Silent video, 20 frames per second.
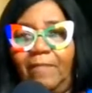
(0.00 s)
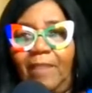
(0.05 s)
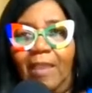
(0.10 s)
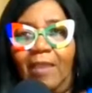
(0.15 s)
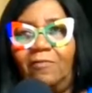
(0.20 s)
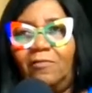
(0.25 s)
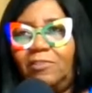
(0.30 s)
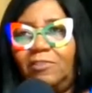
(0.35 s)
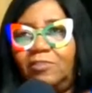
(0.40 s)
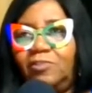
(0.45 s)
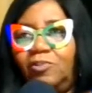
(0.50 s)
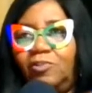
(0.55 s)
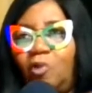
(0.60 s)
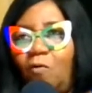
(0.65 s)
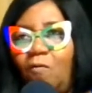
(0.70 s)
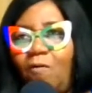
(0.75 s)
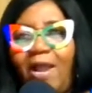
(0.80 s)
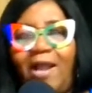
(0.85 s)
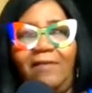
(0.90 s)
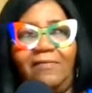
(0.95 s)
I don't just
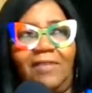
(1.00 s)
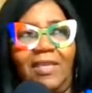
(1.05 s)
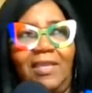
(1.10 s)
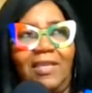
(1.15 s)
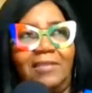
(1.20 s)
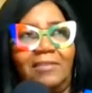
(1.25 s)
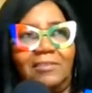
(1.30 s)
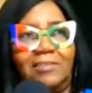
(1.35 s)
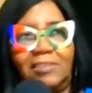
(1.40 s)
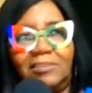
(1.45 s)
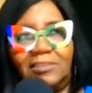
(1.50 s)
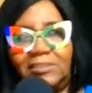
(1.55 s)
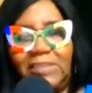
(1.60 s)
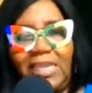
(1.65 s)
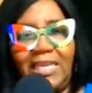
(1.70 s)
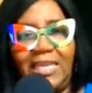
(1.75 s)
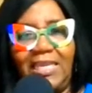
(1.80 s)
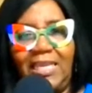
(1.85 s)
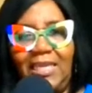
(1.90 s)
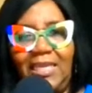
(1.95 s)
go out there and just
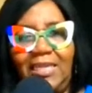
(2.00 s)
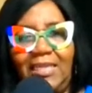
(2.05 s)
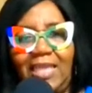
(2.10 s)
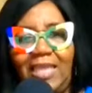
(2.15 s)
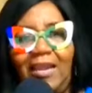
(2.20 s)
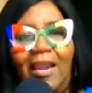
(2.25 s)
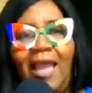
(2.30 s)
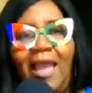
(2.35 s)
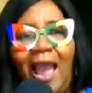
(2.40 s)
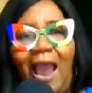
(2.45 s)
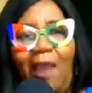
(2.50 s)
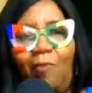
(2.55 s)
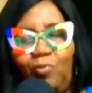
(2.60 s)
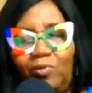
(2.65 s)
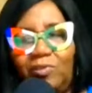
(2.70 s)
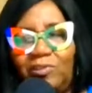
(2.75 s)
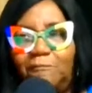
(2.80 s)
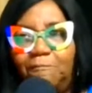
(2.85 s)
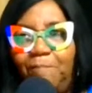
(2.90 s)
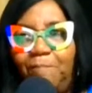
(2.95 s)
say any kind. I
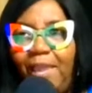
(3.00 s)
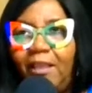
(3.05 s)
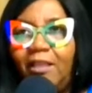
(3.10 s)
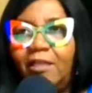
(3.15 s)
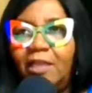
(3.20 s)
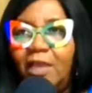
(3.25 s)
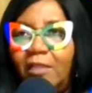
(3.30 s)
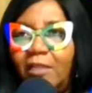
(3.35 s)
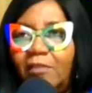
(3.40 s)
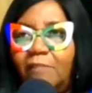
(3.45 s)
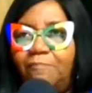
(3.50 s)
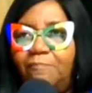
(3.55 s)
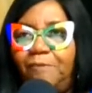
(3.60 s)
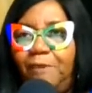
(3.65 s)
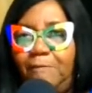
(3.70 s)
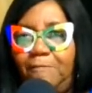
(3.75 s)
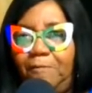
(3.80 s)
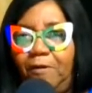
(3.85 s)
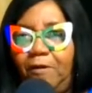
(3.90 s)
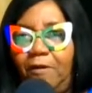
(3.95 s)
respect other
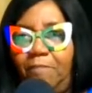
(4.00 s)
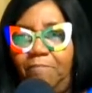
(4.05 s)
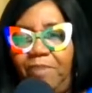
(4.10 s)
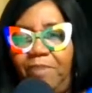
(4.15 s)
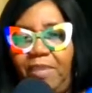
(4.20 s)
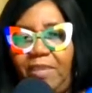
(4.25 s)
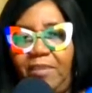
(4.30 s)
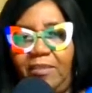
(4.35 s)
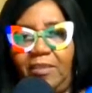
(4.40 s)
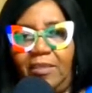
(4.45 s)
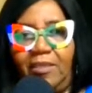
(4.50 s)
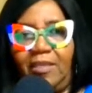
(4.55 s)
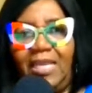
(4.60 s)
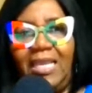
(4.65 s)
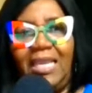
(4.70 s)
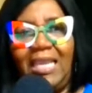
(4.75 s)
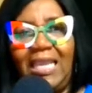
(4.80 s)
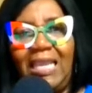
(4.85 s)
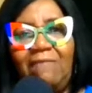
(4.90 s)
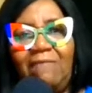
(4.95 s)
people's opinion,
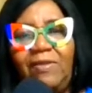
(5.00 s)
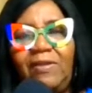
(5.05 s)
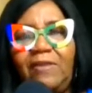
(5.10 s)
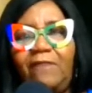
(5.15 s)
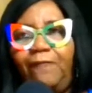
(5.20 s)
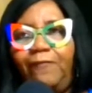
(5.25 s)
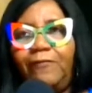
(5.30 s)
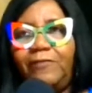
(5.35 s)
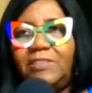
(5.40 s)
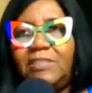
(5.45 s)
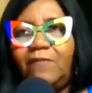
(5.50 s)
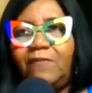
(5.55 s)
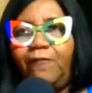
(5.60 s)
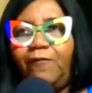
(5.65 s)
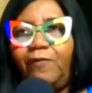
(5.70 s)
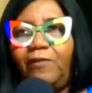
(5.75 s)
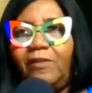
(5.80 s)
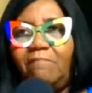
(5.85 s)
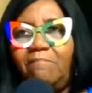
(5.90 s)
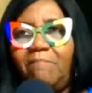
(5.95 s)
even if it's
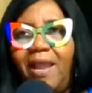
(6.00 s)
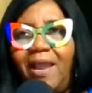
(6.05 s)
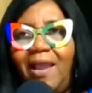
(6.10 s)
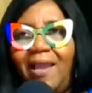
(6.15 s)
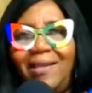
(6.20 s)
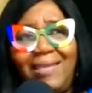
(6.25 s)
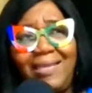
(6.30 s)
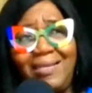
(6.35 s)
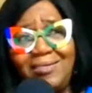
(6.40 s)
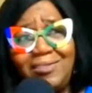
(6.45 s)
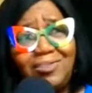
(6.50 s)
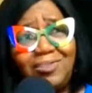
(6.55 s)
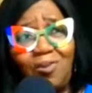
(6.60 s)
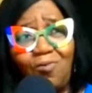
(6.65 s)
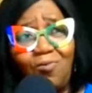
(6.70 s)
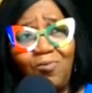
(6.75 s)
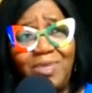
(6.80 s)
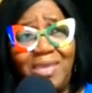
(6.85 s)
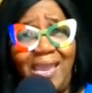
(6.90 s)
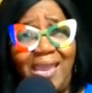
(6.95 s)
different than mine. It is
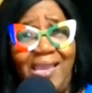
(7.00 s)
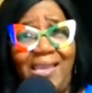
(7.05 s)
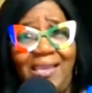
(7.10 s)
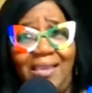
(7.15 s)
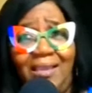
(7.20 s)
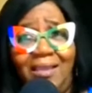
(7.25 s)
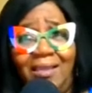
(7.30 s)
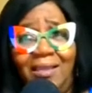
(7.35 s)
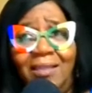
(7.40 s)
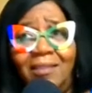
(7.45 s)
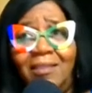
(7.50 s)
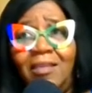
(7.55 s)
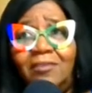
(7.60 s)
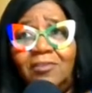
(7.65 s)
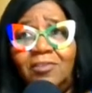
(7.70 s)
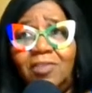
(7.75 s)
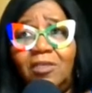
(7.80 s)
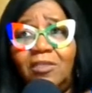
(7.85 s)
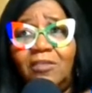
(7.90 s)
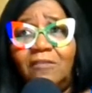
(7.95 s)
okay. There
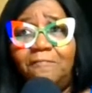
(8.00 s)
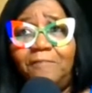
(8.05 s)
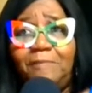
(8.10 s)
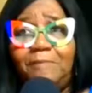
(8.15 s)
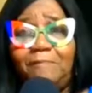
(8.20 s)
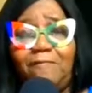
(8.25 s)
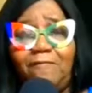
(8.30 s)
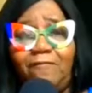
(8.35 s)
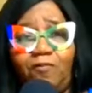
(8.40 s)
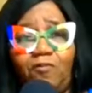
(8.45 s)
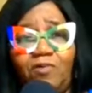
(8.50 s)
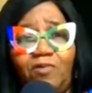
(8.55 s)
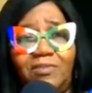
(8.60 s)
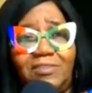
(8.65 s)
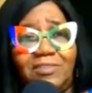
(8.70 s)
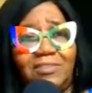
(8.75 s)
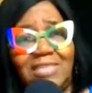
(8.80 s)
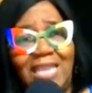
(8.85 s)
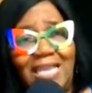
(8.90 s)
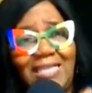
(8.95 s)
are other people's
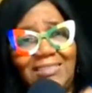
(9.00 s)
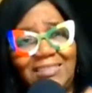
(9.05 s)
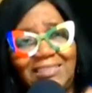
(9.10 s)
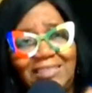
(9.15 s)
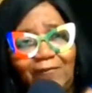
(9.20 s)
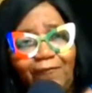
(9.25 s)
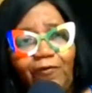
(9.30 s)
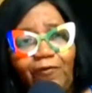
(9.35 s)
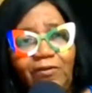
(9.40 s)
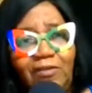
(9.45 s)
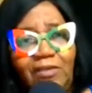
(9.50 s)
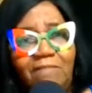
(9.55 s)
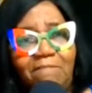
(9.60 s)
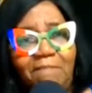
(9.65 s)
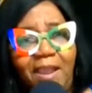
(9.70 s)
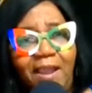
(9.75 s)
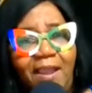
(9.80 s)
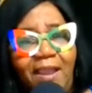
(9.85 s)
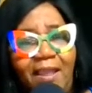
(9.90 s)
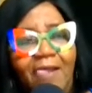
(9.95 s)
voices that's different than
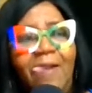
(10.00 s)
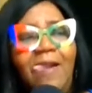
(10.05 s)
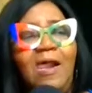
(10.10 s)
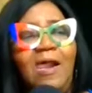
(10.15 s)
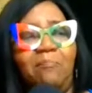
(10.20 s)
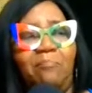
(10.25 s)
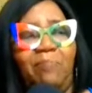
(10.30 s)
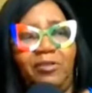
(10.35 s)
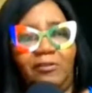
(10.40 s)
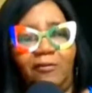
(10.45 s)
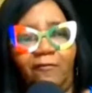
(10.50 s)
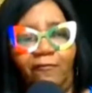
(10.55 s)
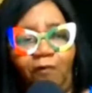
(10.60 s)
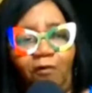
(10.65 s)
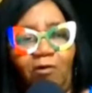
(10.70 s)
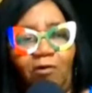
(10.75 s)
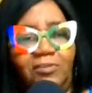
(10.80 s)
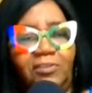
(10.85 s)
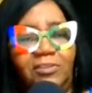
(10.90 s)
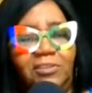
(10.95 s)
mine. But the
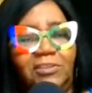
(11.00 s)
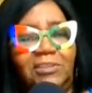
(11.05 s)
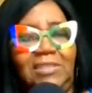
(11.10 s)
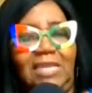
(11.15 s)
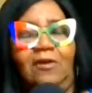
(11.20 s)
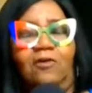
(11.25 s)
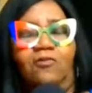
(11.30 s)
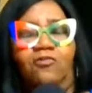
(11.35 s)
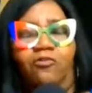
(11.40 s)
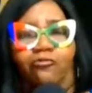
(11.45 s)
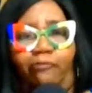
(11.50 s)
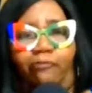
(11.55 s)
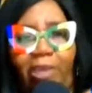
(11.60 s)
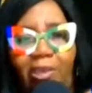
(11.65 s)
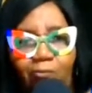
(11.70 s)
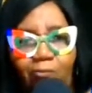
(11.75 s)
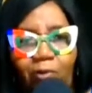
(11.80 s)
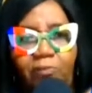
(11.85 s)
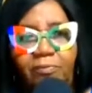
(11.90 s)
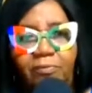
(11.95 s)
voices that agree
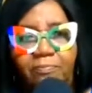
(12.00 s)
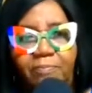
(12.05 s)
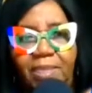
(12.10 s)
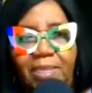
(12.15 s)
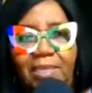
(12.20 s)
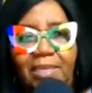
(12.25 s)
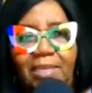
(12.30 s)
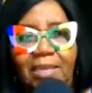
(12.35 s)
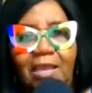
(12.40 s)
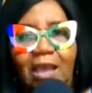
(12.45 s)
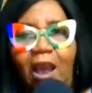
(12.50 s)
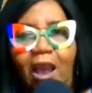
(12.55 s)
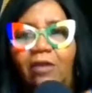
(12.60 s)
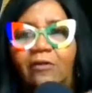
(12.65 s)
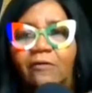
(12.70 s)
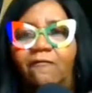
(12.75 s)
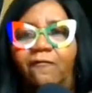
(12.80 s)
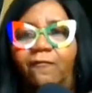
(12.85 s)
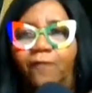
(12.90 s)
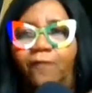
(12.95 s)
with me are
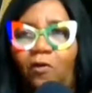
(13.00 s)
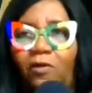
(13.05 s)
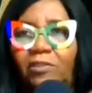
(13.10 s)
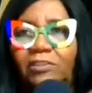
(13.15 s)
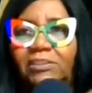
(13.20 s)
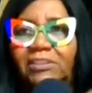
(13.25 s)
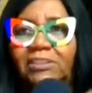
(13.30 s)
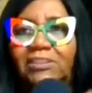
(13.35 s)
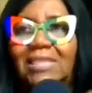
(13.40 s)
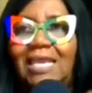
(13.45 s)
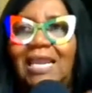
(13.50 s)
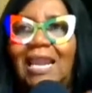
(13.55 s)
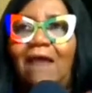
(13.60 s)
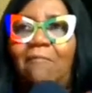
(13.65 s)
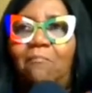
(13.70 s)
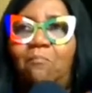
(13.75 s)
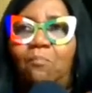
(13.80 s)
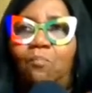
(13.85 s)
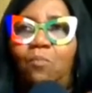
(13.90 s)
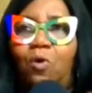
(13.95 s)
the voices that I
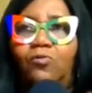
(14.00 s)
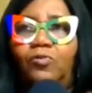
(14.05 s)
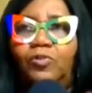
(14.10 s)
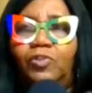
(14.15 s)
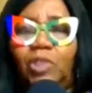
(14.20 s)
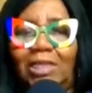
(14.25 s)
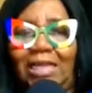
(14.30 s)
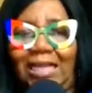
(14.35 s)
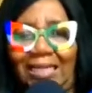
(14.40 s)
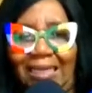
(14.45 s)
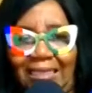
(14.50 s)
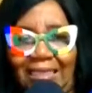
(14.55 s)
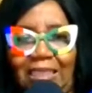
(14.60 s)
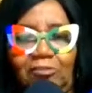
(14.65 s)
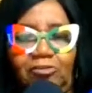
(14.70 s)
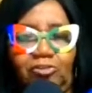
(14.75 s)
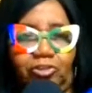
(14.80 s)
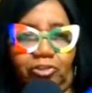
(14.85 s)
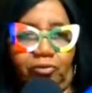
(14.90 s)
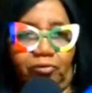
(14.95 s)
most
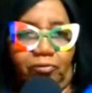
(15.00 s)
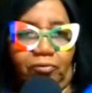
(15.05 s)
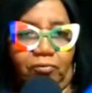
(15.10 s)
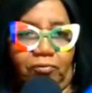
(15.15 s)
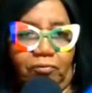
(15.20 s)
cling to.